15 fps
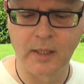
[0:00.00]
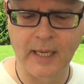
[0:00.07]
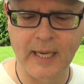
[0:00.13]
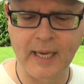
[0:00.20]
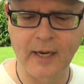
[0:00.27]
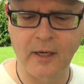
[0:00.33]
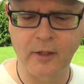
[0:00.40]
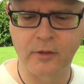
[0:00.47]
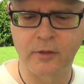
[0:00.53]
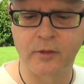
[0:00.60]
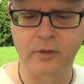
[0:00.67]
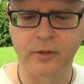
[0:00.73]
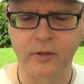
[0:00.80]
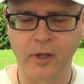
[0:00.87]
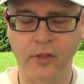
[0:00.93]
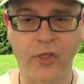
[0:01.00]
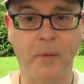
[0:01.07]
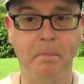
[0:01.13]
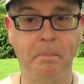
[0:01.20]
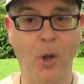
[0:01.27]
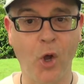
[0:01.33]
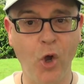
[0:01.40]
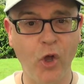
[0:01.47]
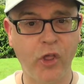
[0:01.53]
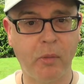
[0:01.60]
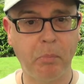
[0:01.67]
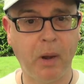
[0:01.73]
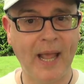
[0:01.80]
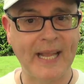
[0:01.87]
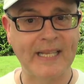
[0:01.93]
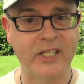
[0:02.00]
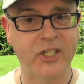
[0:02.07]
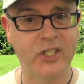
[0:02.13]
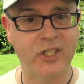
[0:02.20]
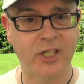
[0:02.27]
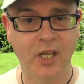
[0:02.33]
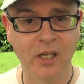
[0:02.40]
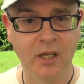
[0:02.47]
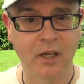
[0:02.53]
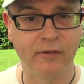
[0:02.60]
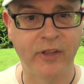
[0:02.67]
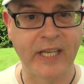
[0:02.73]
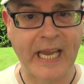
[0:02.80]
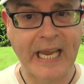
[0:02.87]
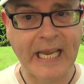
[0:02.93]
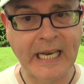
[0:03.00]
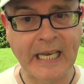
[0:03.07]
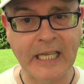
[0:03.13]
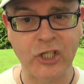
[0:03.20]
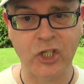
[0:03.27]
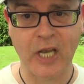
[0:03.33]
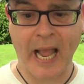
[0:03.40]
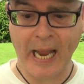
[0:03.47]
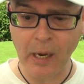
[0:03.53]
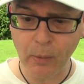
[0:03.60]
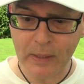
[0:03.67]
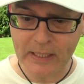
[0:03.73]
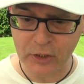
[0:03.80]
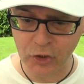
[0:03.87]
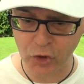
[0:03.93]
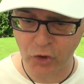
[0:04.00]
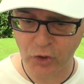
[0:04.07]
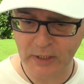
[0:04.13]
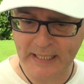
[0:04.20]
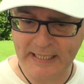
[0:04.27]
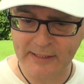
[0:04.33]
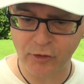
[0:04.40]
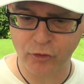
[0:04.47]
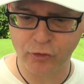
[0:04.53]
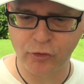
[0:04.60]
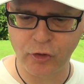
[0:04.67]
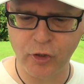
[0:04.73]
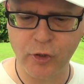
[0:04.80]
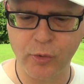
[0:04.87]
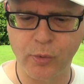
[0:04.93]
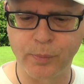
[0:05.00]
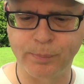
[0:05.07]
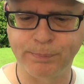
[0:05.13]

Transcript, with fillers: England, the birthplace of the English language. It's true.